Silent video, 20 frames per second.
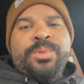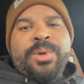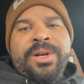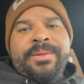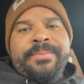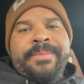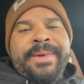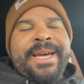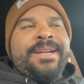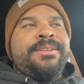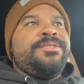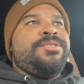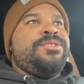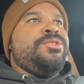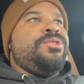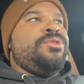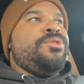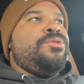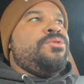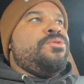welcome back
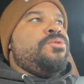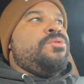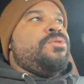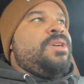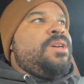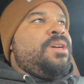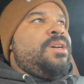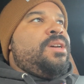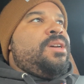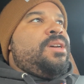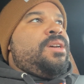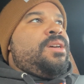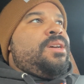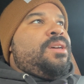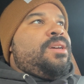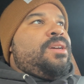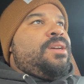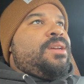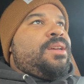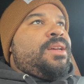to
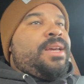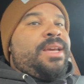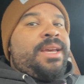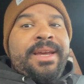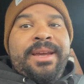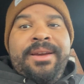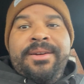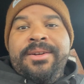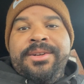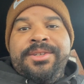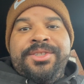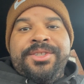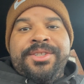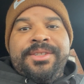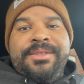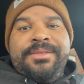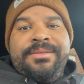Hey Archer.